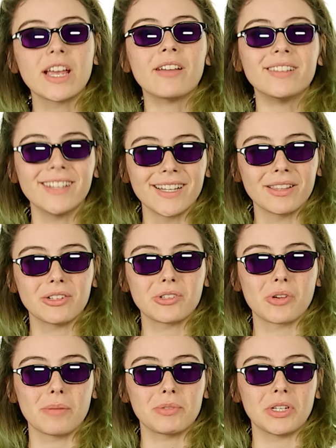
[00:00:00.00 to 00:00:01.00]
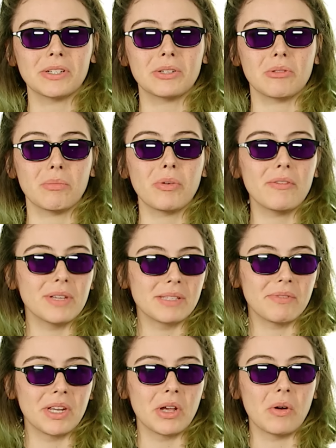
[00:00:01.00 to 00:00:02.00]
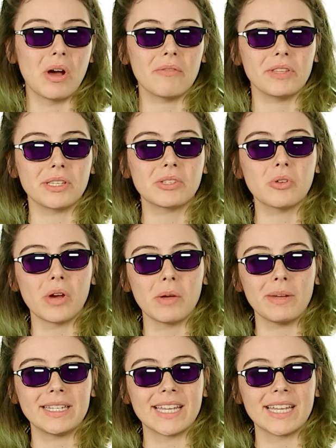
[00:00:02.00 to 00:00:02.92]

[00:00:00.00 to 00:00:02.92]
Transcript: check out the link in the description to the previous video of this story we